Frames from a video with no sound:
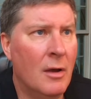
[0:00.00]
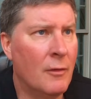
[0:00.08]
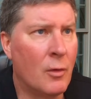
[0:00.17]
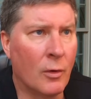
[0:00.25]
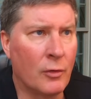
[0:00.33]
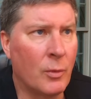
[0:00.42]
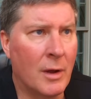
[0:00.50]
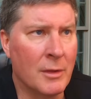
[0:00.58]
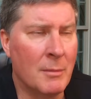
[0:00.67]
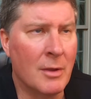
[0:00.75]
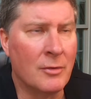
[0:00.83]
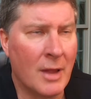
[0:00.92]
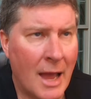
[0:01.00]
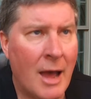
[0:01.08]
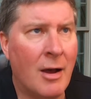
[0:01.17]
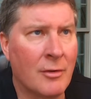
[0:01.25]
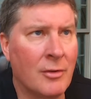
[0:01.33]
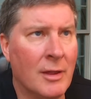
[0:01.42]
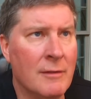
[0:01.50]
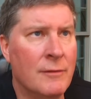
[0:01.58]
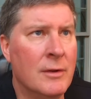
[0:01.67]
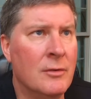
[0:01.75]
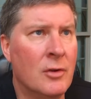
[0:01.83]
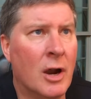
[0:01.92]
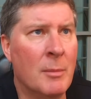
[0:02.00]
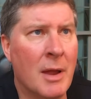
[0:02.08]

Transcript: of course, what the most high oxalate foods are.